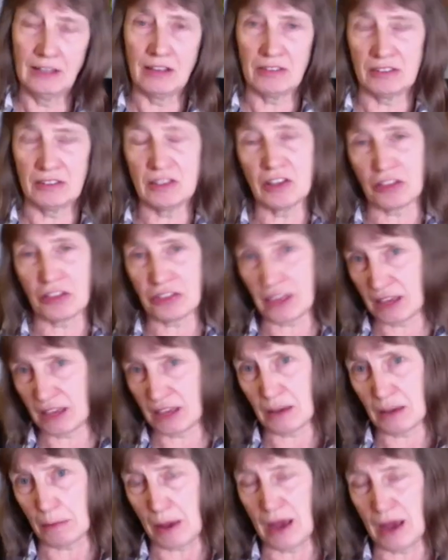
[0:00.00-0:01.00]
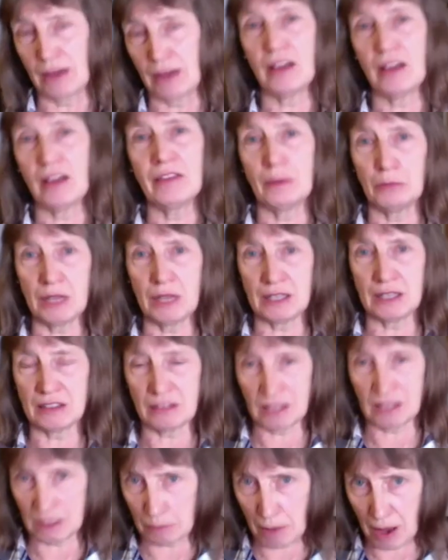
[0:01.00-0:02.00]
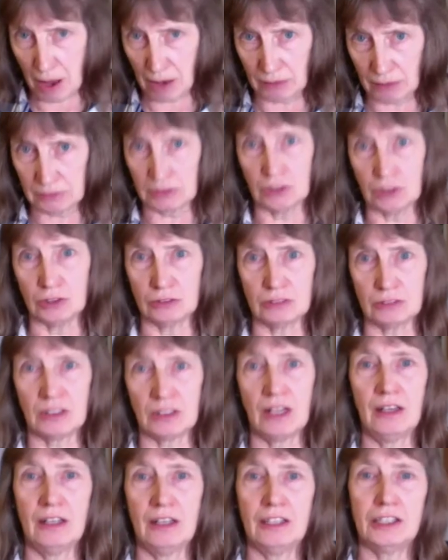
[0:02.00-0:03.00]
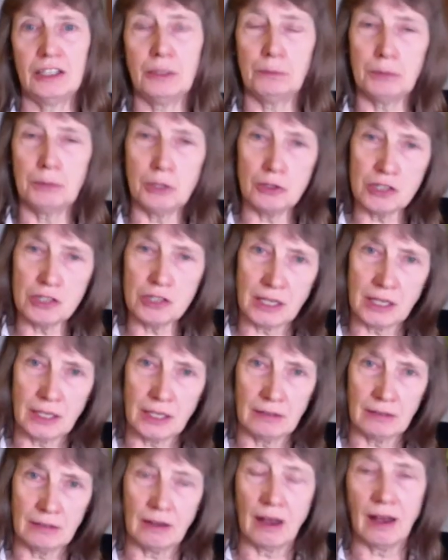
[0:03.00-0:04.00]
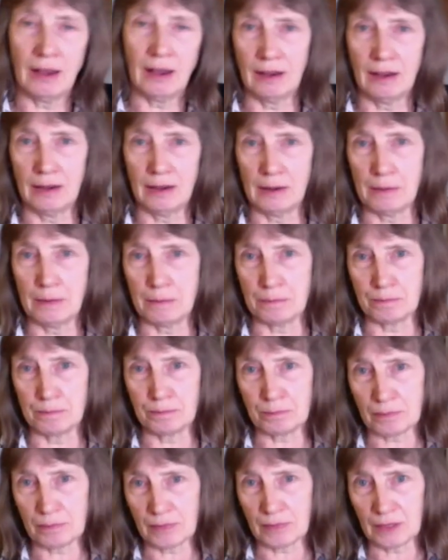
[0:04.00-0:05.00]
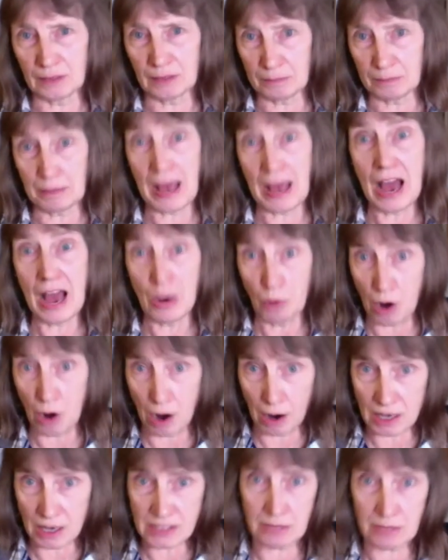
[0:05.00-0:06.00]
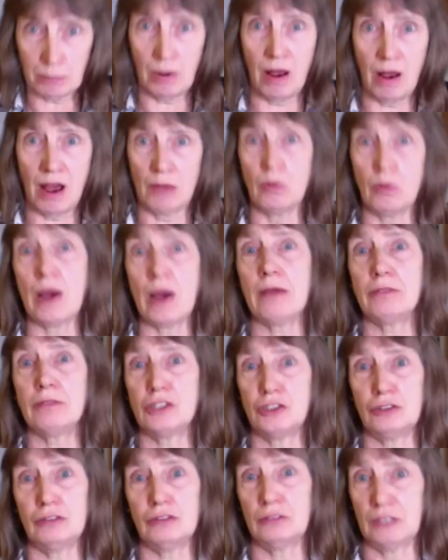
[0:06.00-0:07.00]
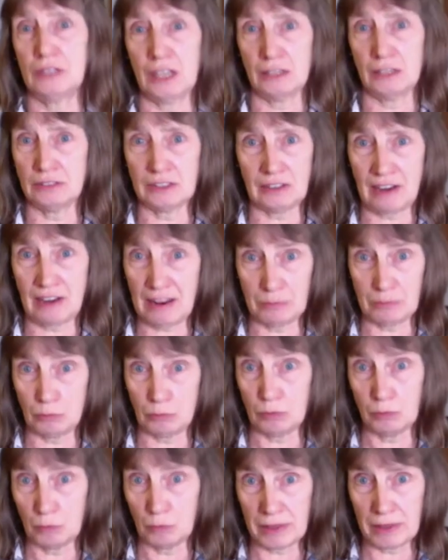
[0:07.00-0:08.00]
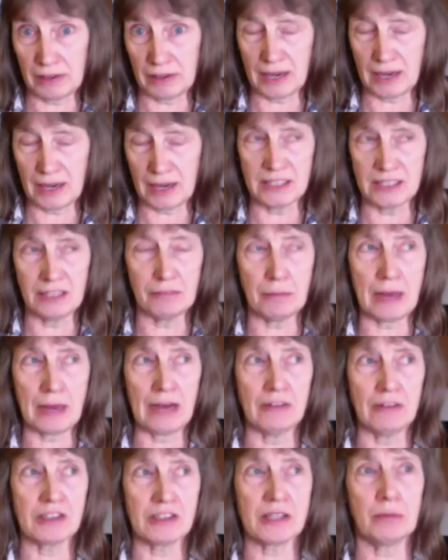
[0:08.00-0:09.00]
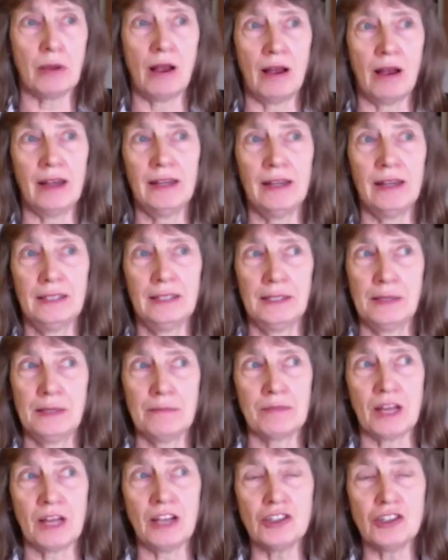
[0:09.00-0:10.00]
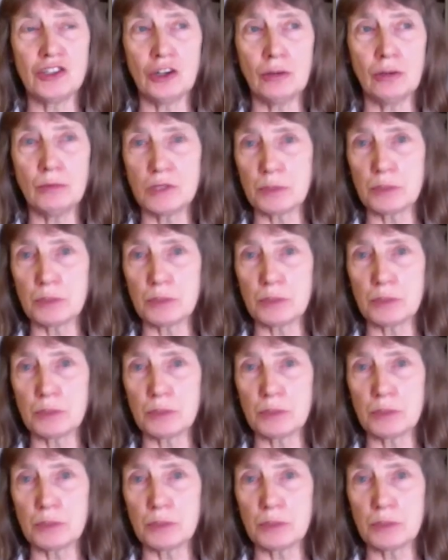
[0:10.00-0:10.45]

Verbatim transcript: to think about, and then we had to think about you know computing. Um, power supply where would you, you know um, whether i had enough power supply and John was